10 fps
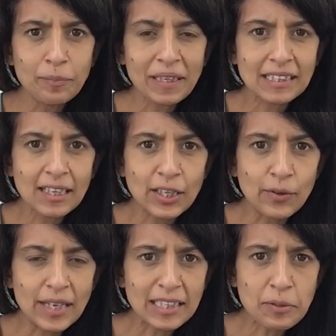Badako
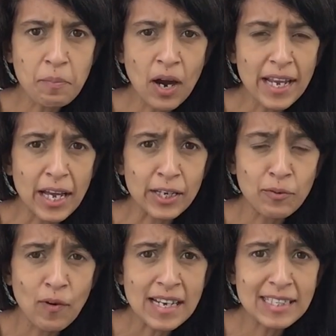get Amaya and
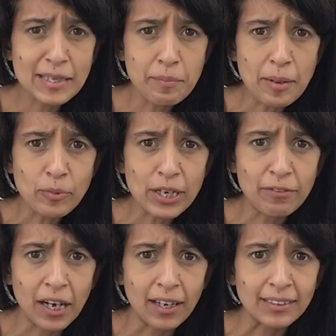erase the memory of
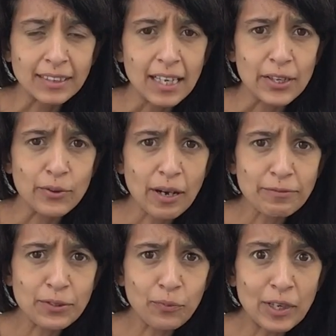her? You'll have
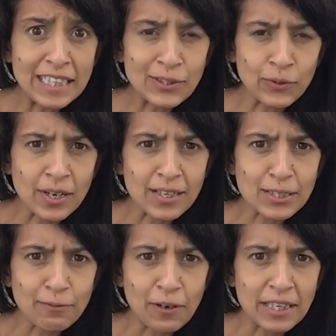to read on it to
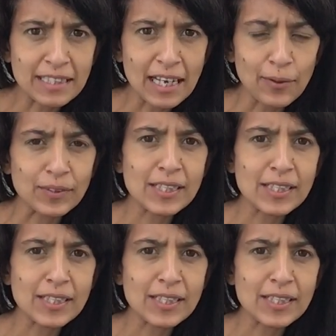find out.